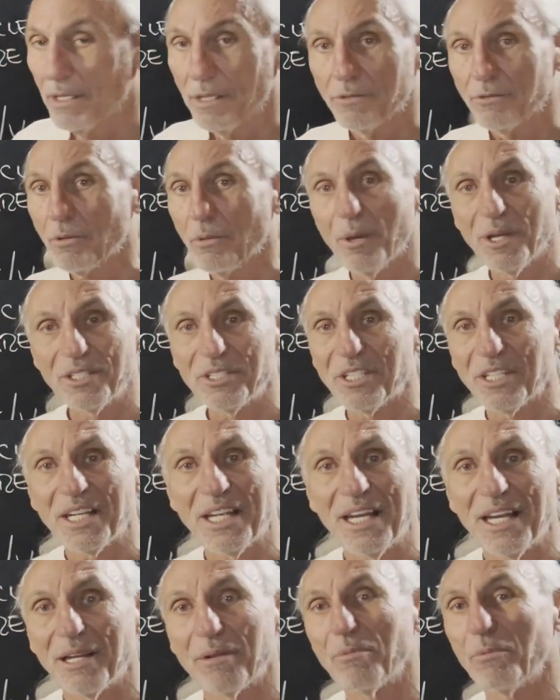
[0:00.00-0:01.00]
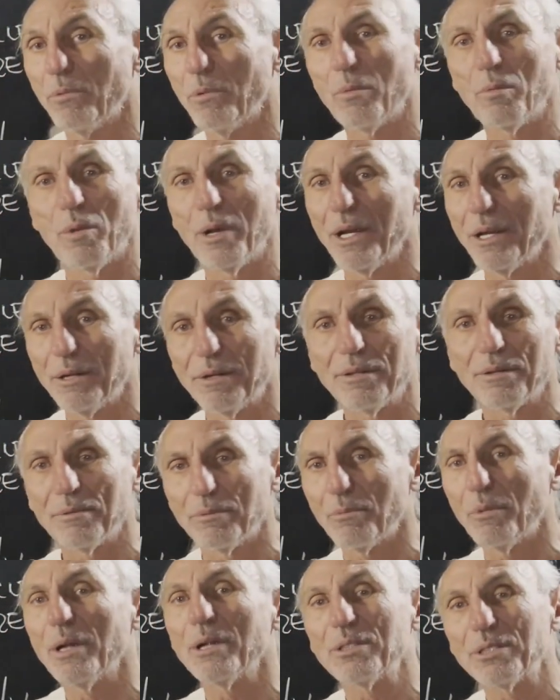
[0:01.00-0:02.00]
So once again, where,
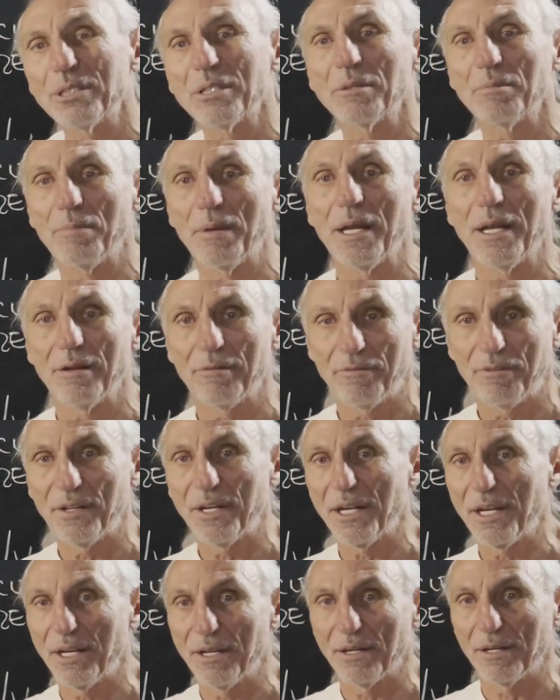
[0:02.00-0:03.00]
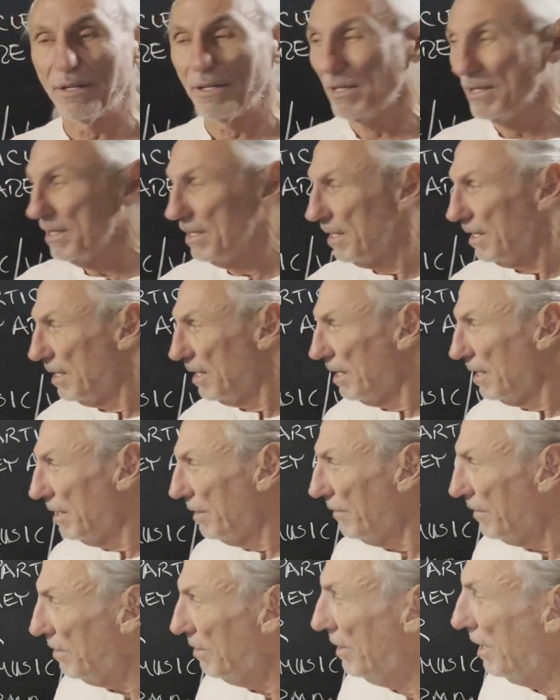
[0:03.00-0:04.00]
where's the benefit here?
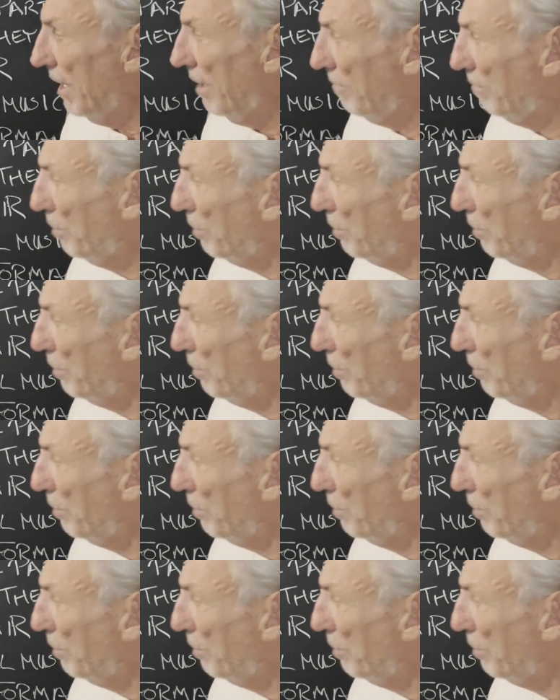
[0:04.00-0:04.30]
You have